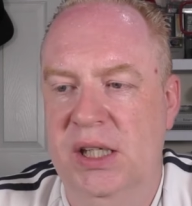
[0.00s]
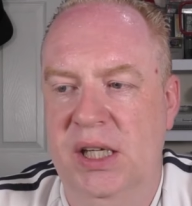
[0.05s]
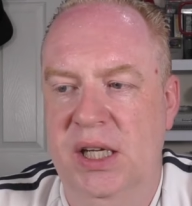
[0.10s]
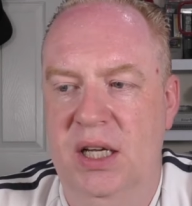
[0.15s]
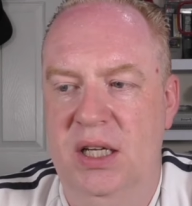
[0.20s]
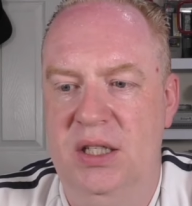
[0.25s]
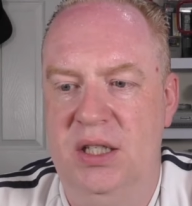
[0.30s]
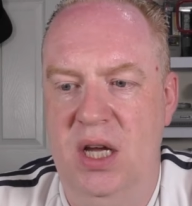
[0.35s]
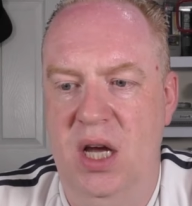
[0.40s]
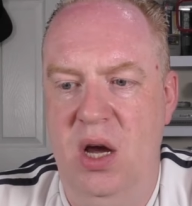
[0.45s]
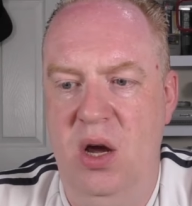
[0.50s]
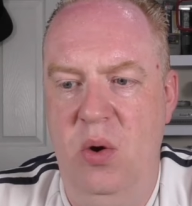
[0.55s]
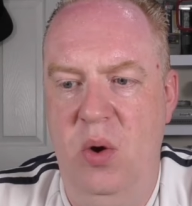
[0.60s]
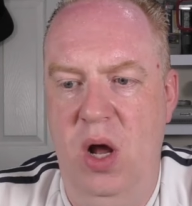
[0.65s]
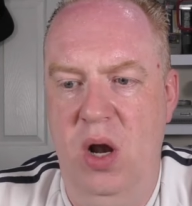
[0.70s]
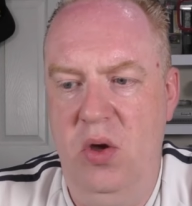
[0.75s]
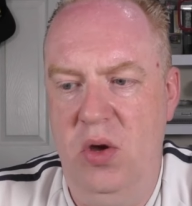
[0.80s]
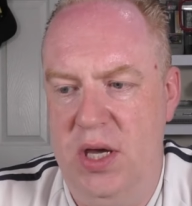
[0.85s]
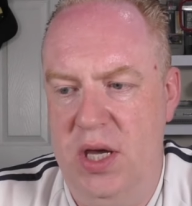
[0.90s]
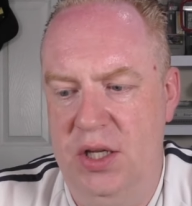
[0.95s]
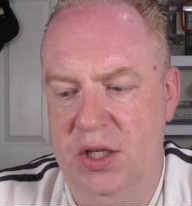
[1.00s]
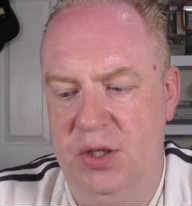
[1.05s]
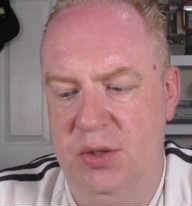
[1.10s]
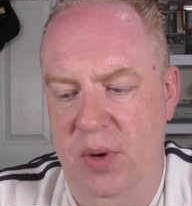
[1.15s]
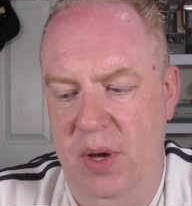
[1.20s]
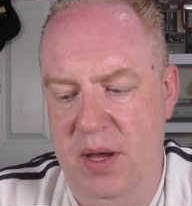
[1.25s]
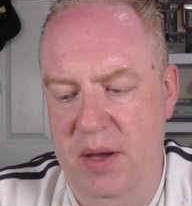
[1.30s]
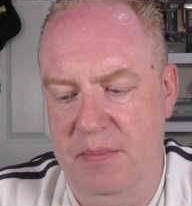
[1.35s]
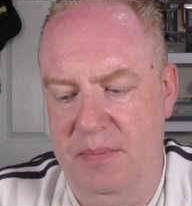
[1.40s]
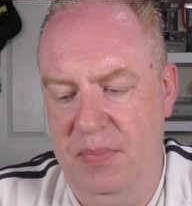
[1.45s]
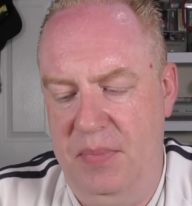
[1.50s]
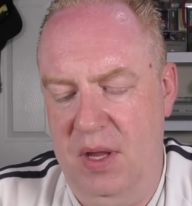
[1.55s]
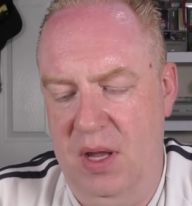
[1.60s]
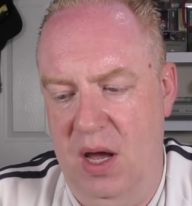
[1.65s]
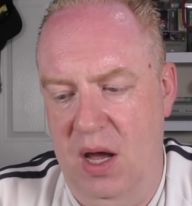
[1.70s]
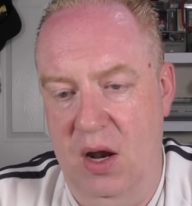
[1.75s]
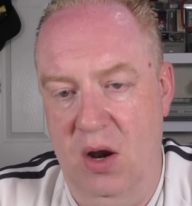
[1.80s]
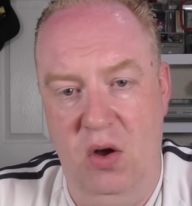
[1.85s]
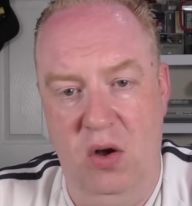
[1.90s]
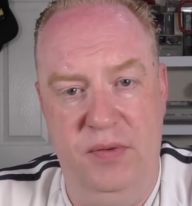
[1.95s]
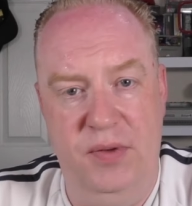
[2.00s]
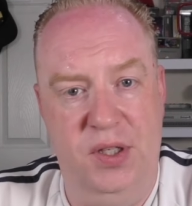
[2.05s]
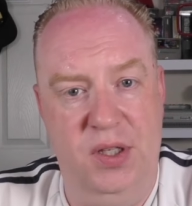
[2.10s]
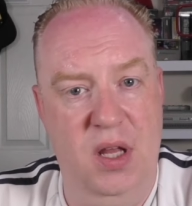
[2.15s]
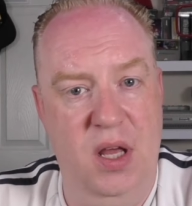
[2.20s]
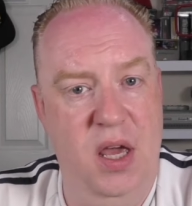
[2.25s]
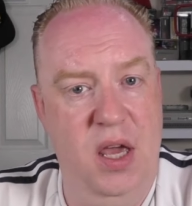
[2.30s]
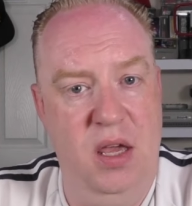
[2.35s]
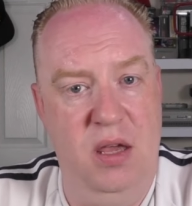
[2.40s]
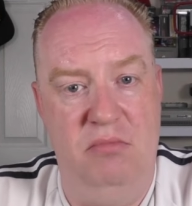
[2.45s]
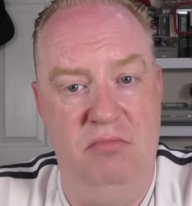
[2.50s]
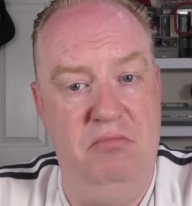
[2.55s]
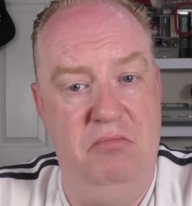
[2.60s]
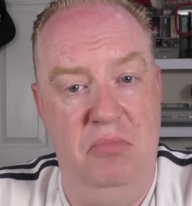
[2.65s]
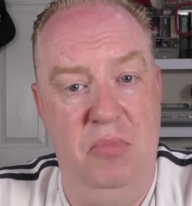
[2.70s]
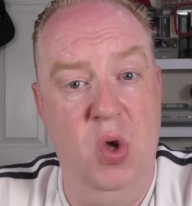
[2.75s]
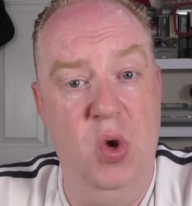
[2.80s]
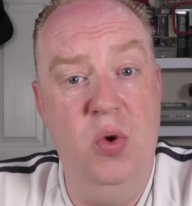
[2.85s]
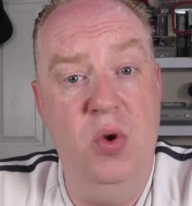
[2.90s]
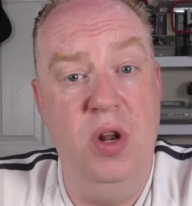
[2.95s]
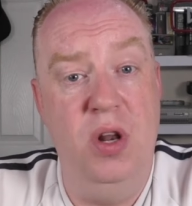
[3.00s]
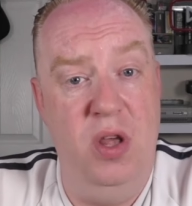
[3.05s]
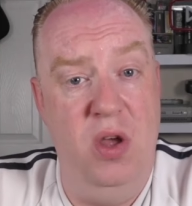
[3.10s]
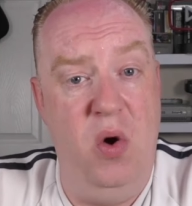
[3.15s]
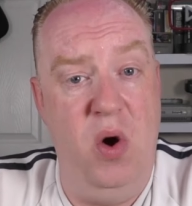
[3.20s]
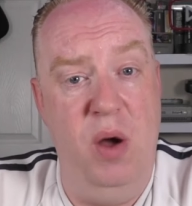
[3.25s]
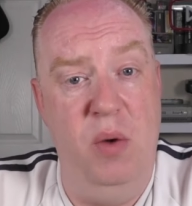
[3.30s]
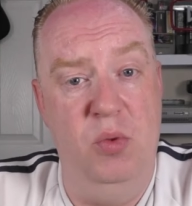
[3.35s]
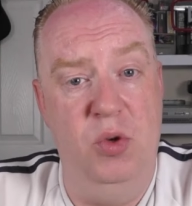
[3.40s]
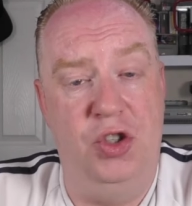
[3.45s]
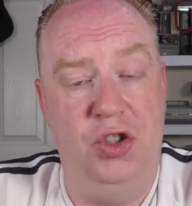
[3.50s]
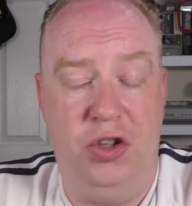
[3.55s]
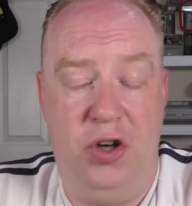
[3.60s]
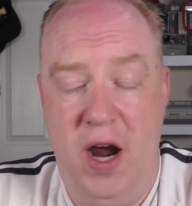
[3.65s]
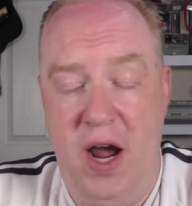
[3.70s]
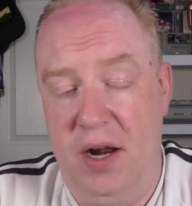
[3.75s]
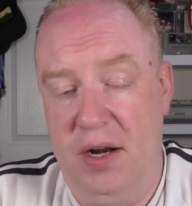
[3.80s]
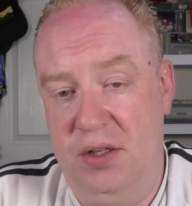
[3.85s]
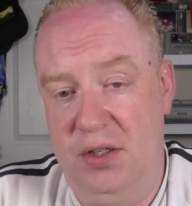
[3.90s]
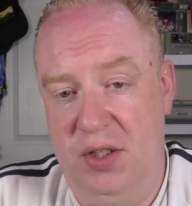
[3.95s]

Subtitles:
So I look into it and obviously knew that the item was tracked.